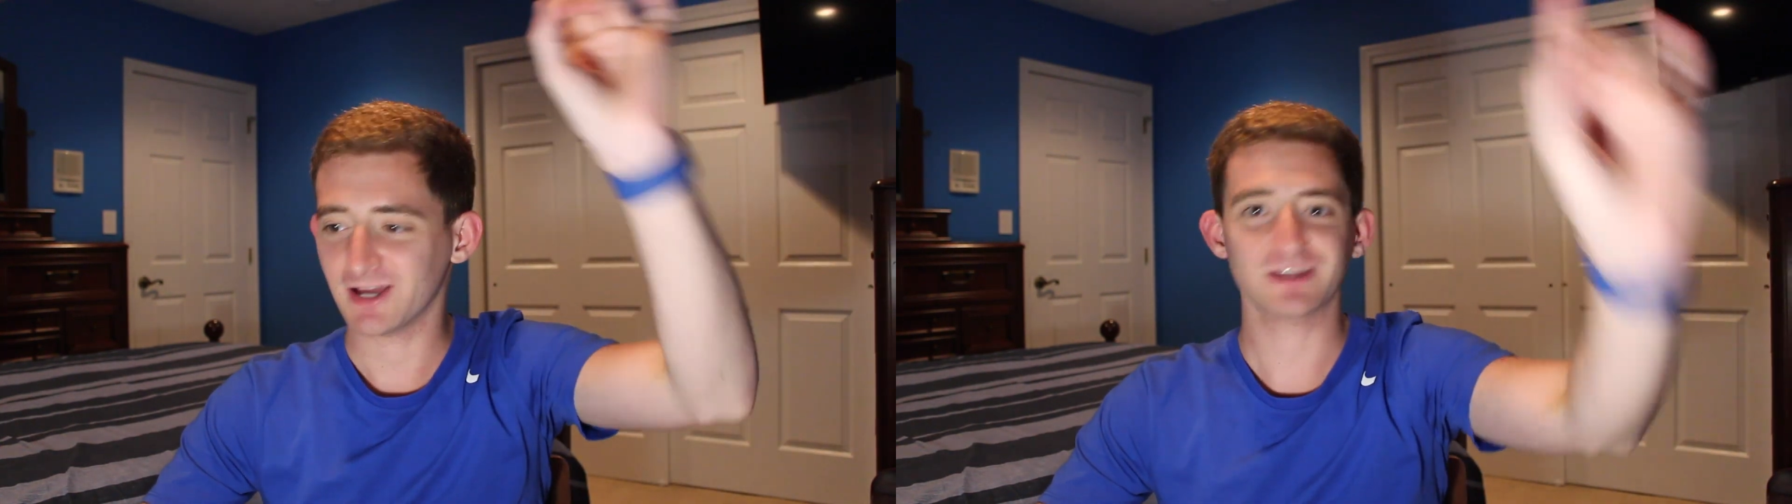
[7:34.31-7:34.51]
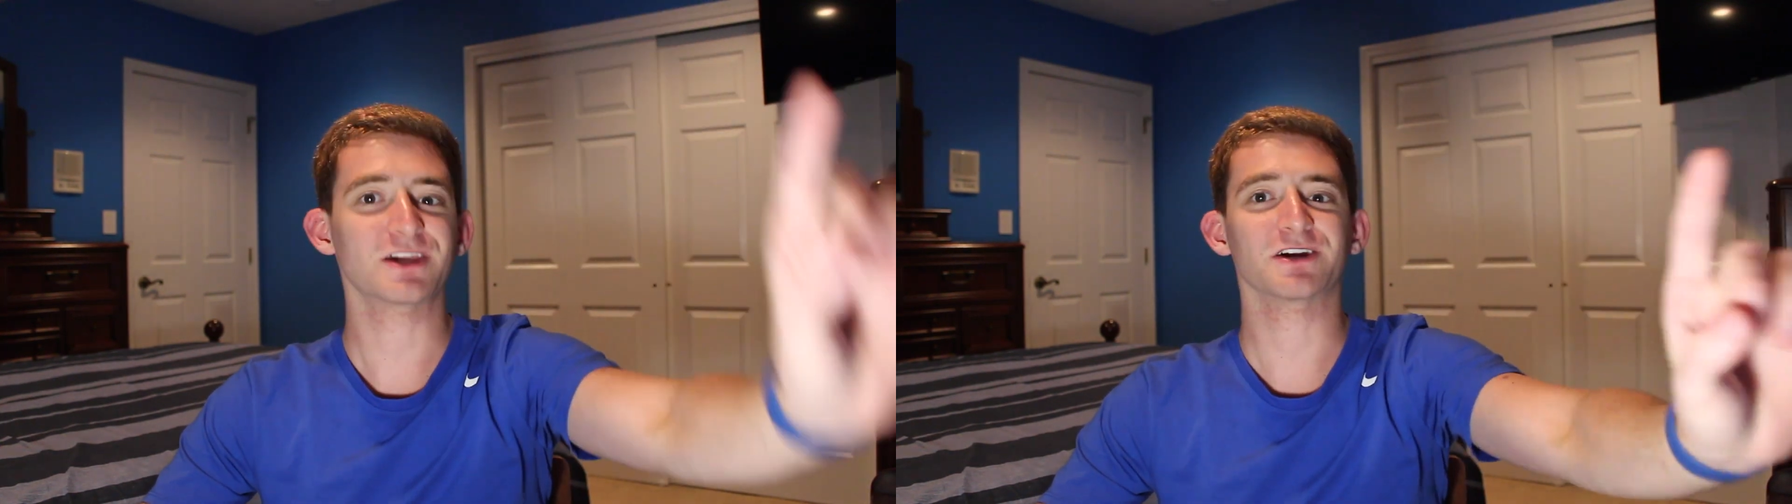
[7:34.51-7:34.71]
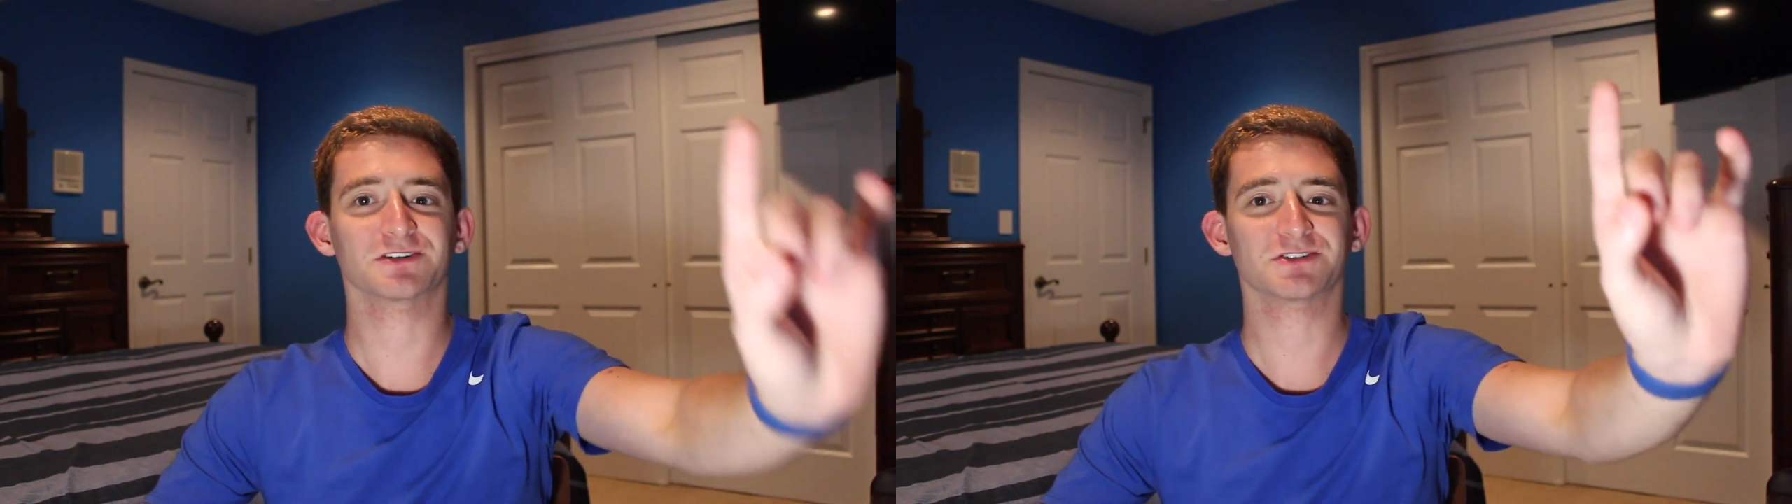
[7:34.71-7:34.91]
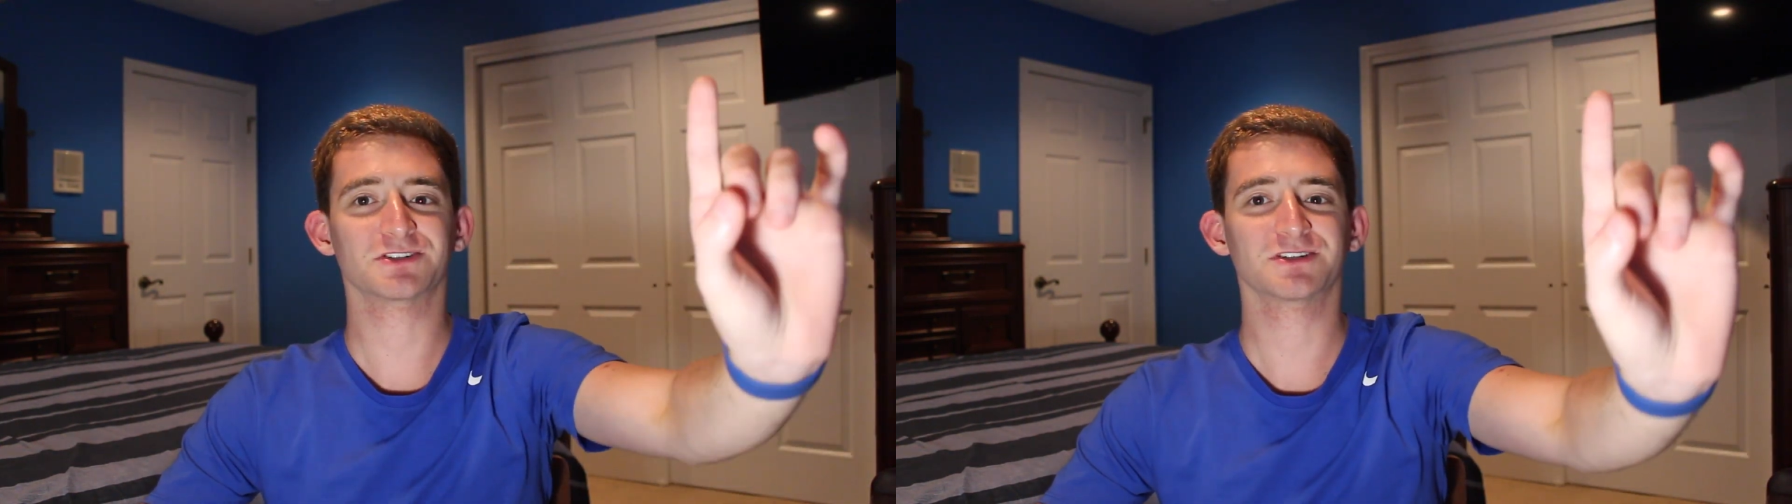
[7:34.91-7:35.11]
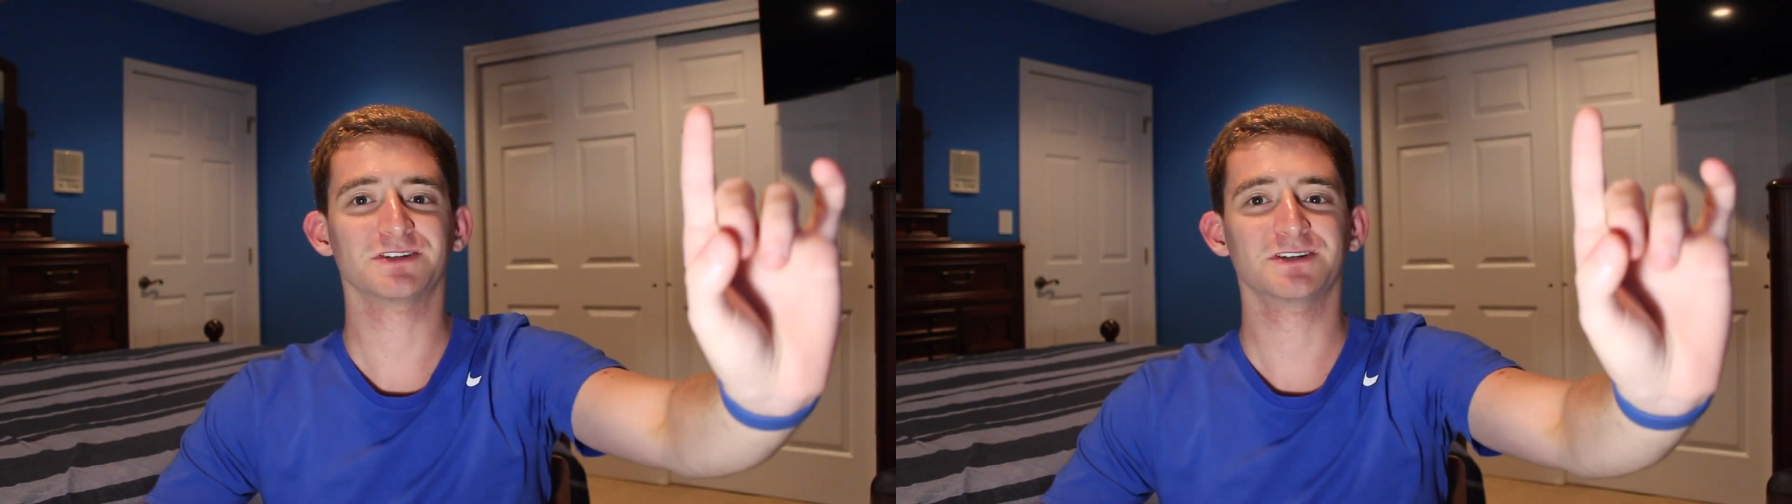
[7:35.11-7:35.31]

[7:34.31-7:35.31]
years